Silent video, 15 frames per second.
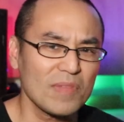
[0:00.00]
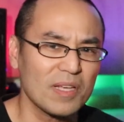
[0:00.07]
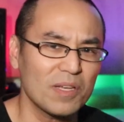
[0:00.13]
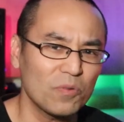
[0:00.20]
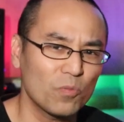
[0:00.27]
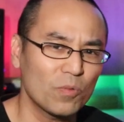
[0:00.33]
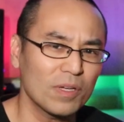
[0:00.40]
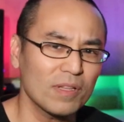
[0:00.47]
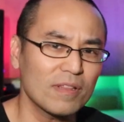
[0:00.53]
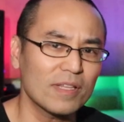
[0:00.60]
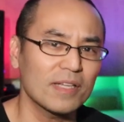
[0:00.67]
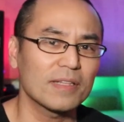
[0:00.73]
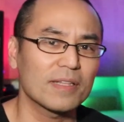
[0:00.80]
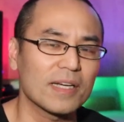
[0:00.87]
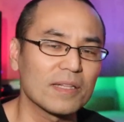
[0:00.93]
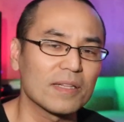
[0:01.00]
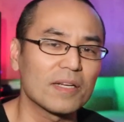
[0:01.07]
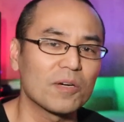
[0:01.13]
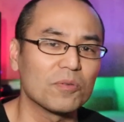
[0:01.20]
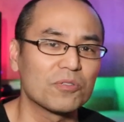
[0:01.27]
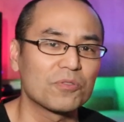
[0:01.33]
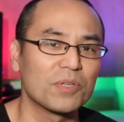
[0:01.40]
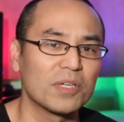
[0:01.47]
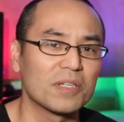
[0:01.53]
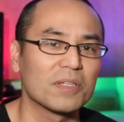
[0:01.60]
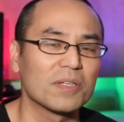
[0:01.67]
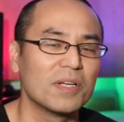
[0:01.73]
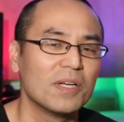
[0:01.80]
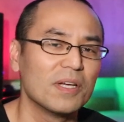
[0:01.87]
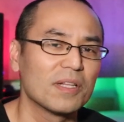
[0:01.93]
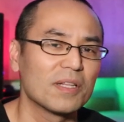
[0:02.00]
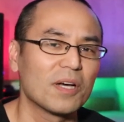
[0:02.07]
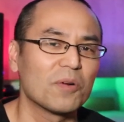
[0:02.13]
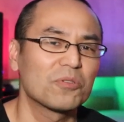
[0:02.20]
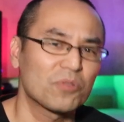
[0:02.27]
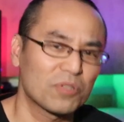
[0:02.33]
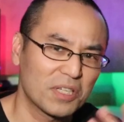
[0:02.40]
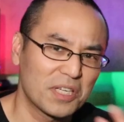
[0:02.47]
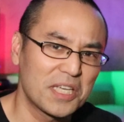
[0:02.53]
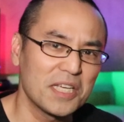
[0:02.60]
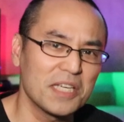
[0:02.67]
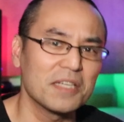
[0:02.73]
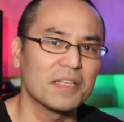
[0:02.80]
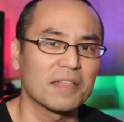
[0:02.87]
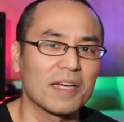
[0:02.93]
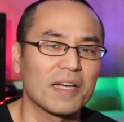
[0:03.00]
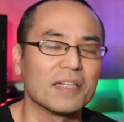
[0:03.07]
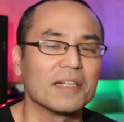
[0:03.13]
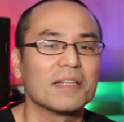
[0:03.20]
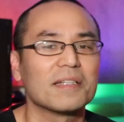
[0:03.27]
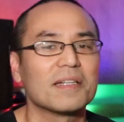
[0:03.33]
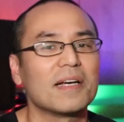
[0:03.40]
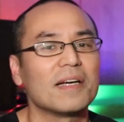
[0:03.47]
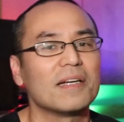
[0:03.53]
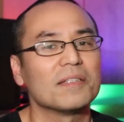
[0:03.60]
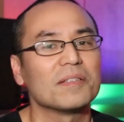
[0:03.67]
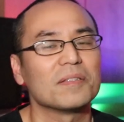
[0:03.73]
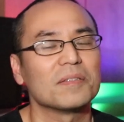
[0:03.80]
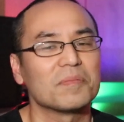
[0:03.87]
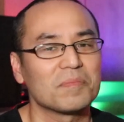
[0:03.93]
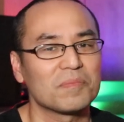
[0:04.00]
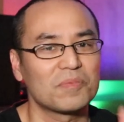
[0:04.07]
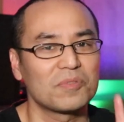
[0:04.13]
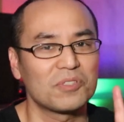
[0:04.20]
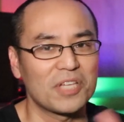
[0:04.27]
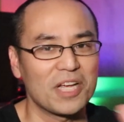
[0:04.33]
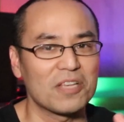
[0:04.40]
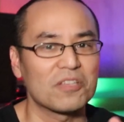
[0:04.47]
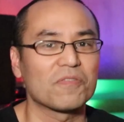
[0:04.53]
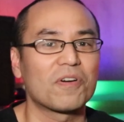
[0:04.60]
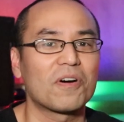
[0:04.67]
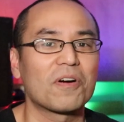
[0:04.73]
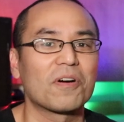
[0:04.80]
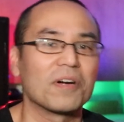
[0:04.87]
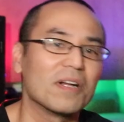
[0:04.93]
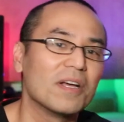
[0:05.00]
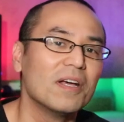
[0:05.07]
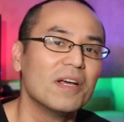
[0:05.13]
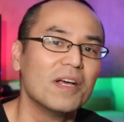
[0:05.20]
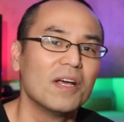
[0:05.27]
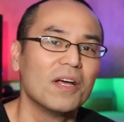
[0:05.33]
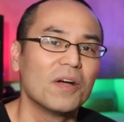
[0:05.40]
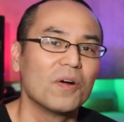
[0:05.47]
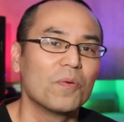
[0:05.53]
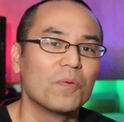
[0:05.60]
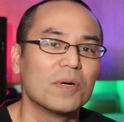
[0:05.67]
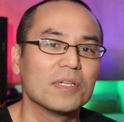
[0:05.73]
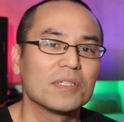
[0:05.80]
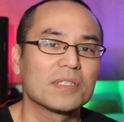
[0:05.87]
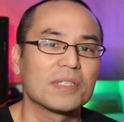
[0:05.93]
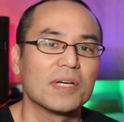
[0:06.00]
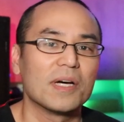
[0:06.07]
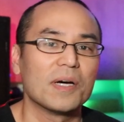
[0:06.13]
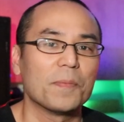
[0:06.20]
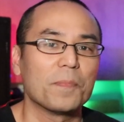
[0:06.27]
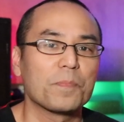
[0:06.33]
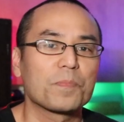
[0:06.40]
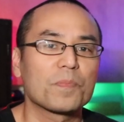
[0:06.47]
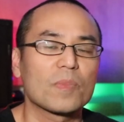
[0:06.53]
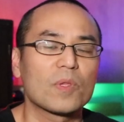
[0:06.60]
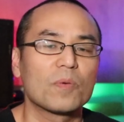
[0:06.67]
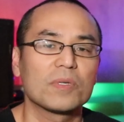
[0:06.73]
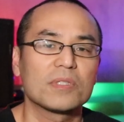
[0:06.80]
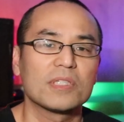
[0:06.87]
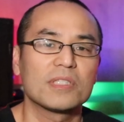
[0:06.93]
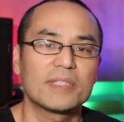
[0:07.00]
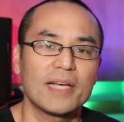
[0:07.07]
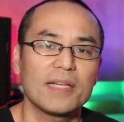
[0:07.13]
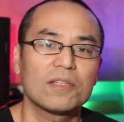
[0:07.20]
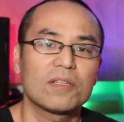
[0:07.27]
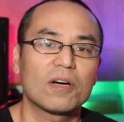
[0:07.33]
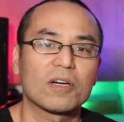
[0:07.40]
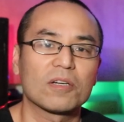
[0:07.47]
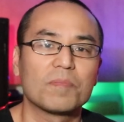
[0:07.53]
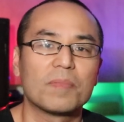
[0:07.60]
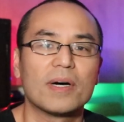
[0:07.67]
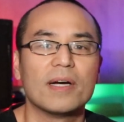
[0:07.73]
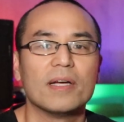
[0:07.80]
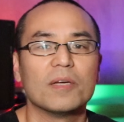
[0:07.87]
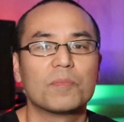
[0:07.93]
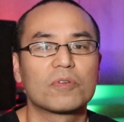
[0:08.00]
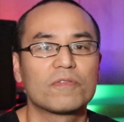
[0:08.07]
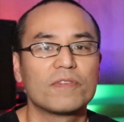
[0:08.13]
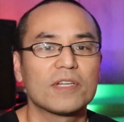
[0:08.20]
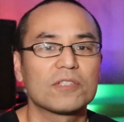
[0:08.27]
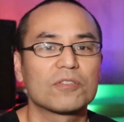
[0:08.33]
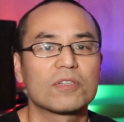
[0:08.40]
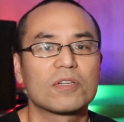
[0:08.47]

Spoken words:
And one thing that was sort of key in that change of heart was this TED Talk by a professor